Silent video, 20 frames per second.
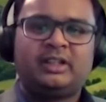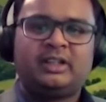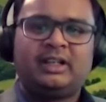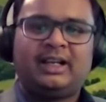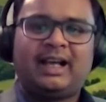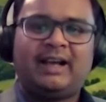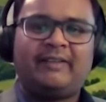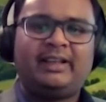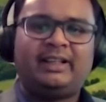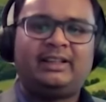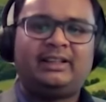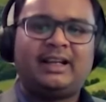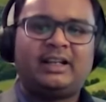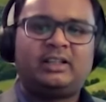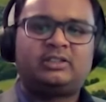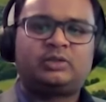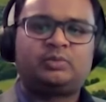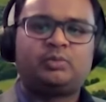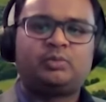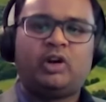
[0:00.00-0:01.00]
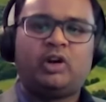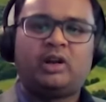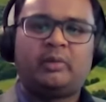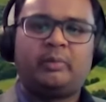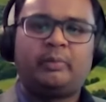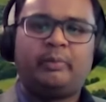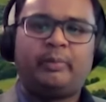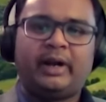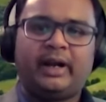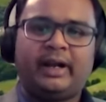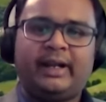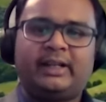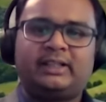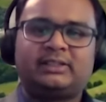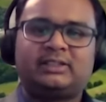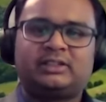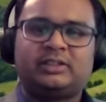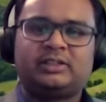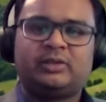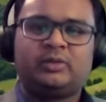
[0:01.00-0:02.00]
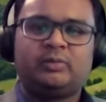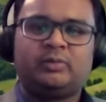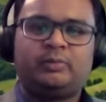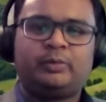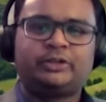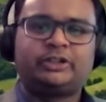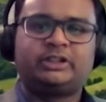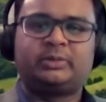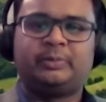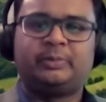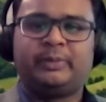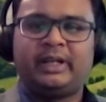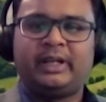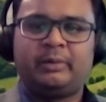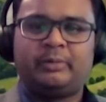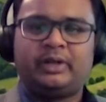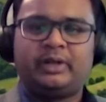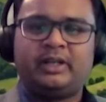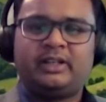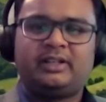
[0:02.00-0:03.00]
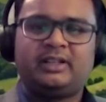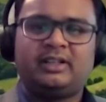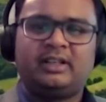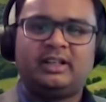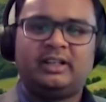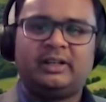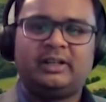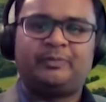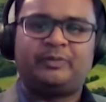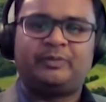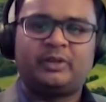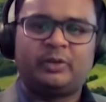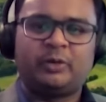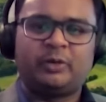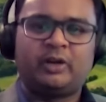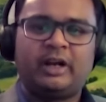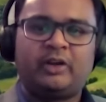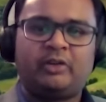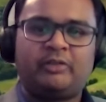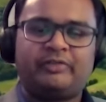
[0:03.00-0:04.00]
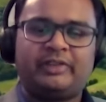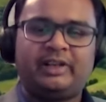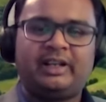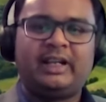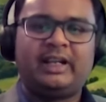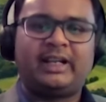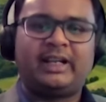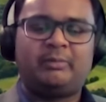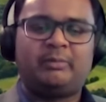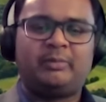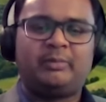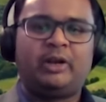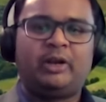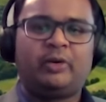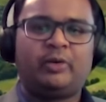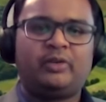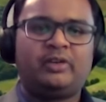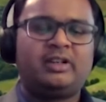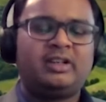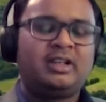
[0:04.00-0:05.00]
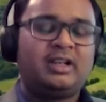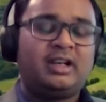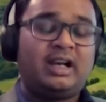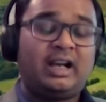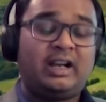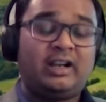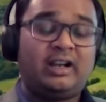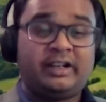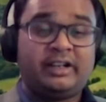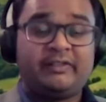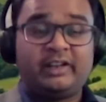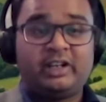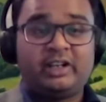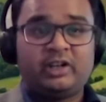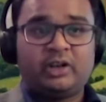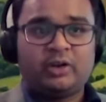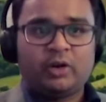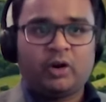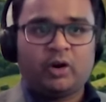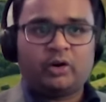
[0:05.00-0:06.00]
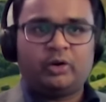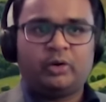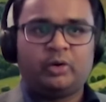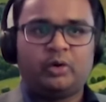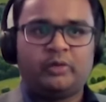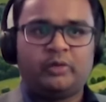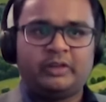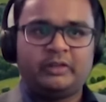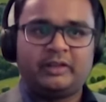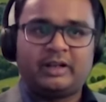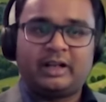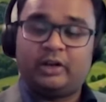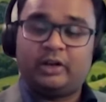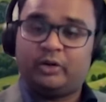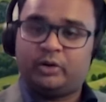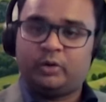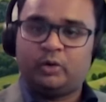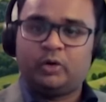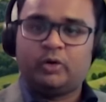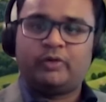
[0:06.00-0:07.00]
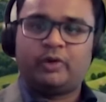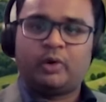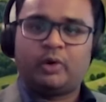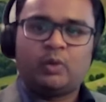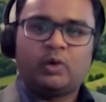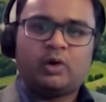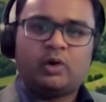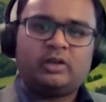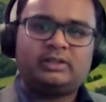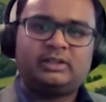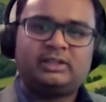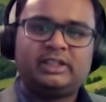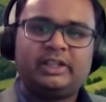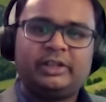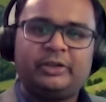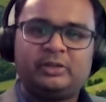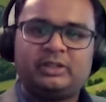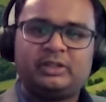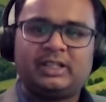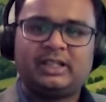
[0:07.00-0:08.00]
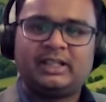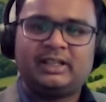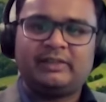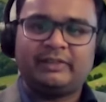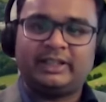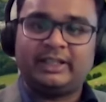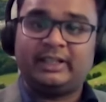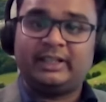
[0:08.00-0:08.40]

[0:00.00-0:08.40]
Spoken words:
Having that smaller breaks, pushed me a bit. I don't feel like I'm alone. And even in lockdown, we were allowed to go for walks in New Zealand